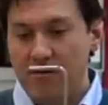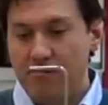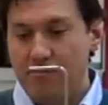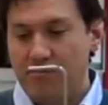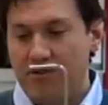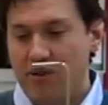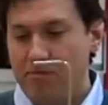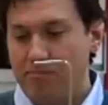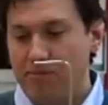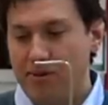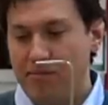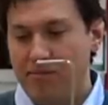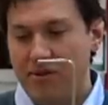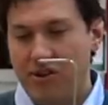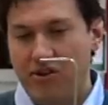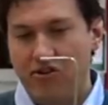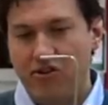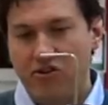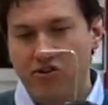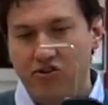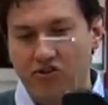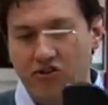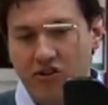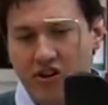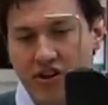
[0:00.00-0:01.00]
simply
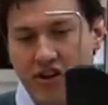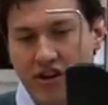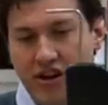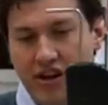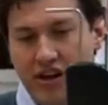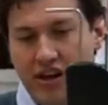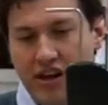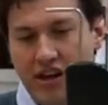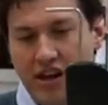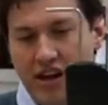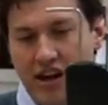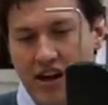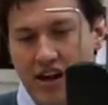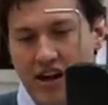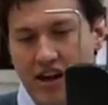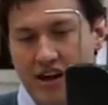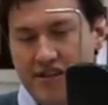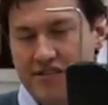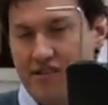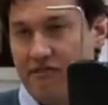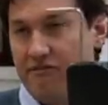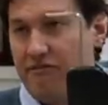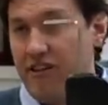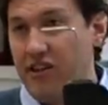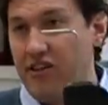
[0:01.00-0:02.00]
because
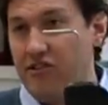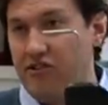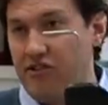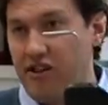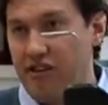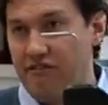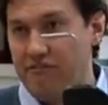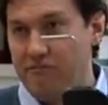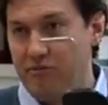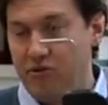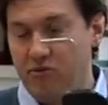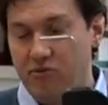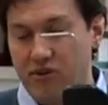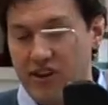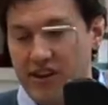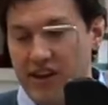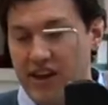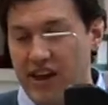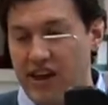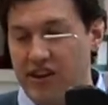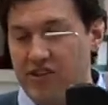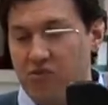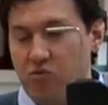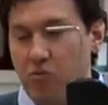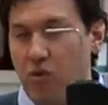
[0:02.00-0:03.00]
as a fail-safe mode, in
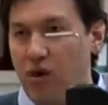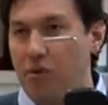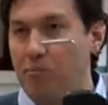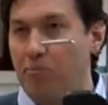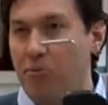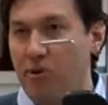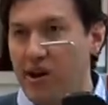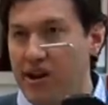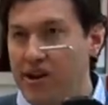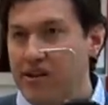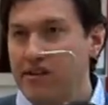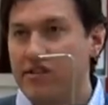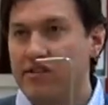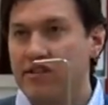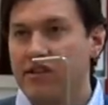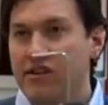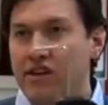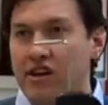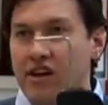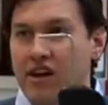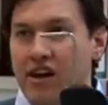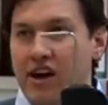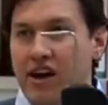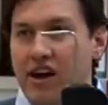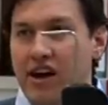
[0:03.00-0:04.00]
case one breaks
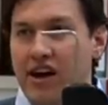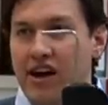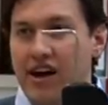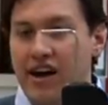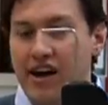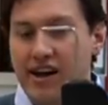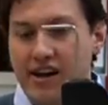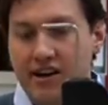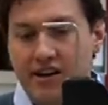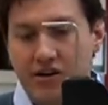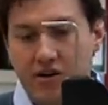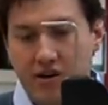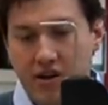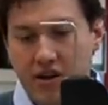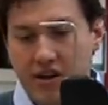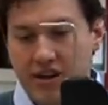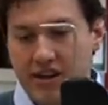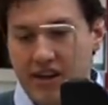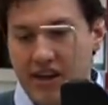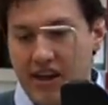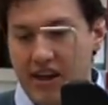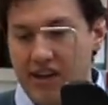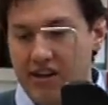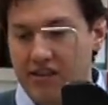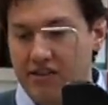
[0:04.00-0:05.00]
and in
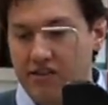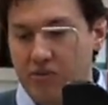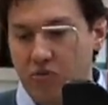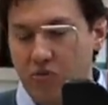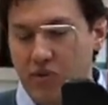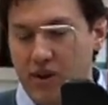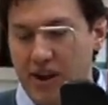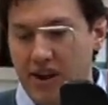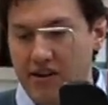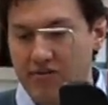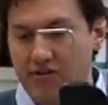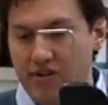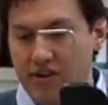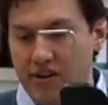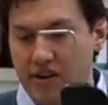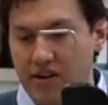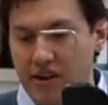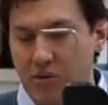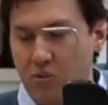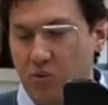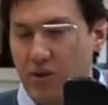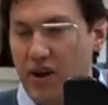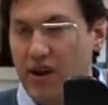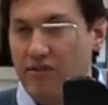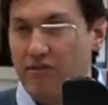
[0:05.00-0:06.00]
case we have a
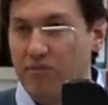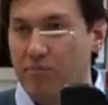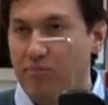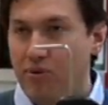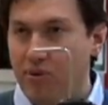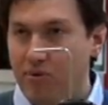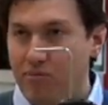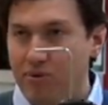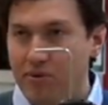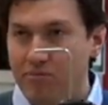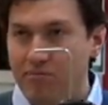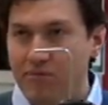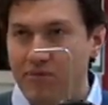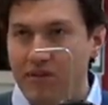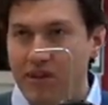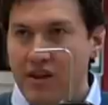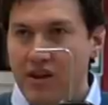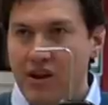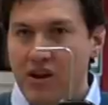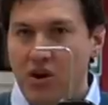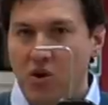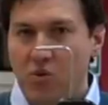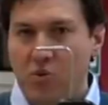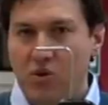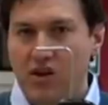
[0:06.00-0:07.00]
problem,
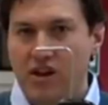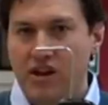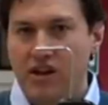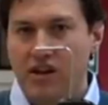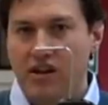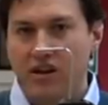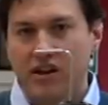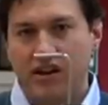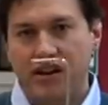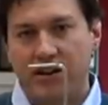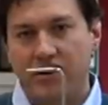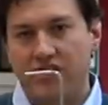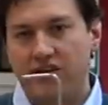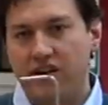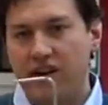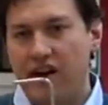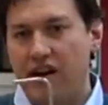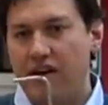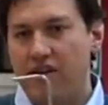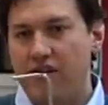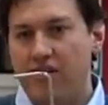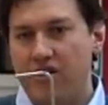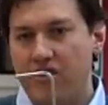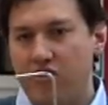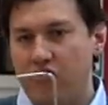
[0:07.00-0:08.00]
we can
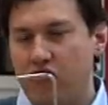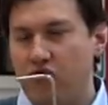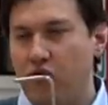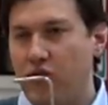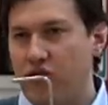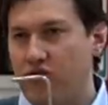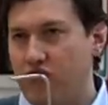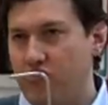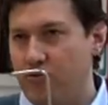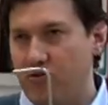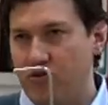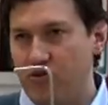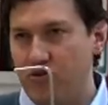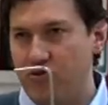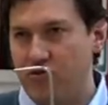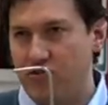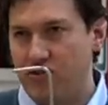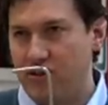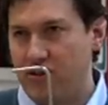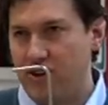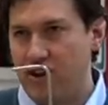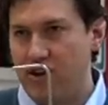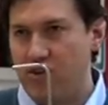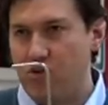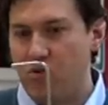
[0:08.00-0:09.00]
switch to
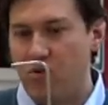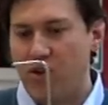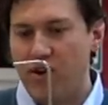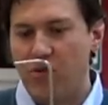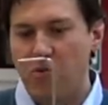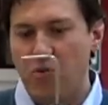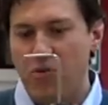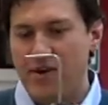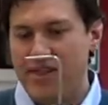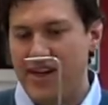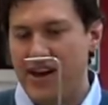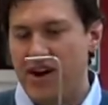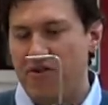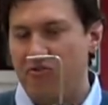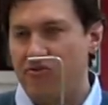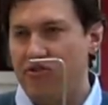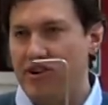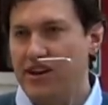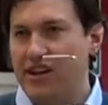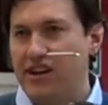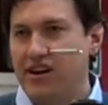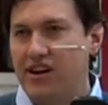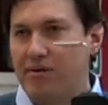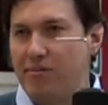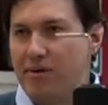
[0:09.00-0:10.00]
using the other one without
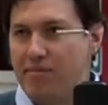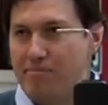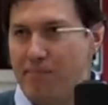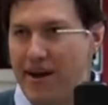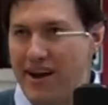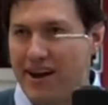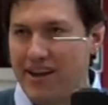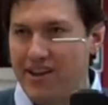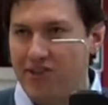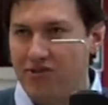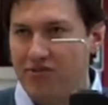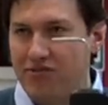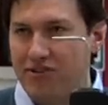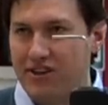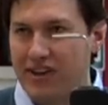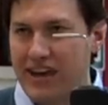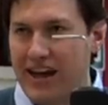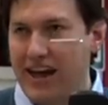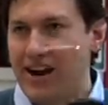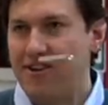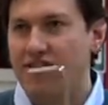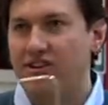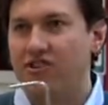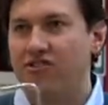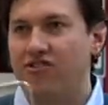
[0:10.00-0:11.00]
really coming back into the
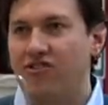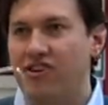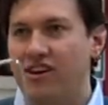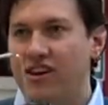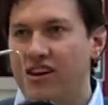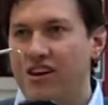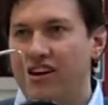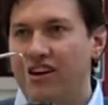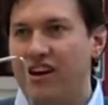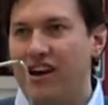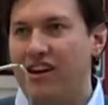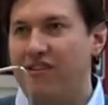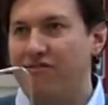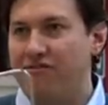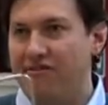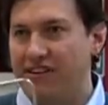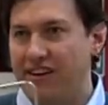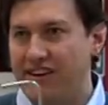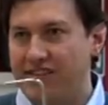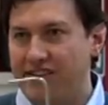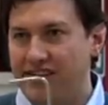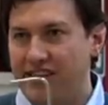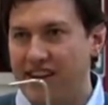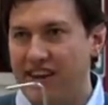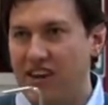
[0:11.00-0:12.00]
garage and
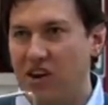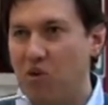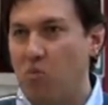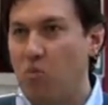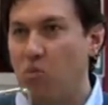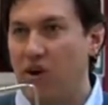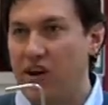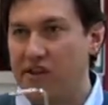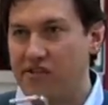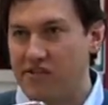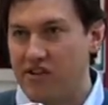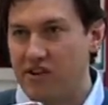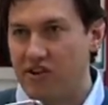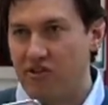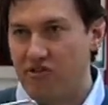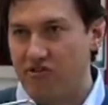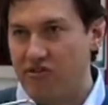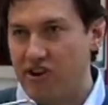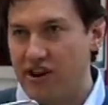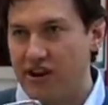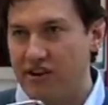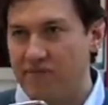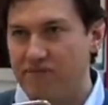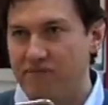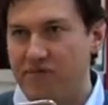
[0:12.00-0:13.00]
fixing it and wasting the
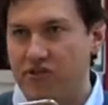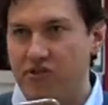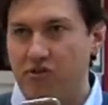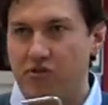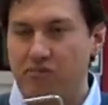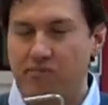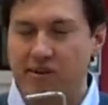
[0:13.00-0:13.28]
run. So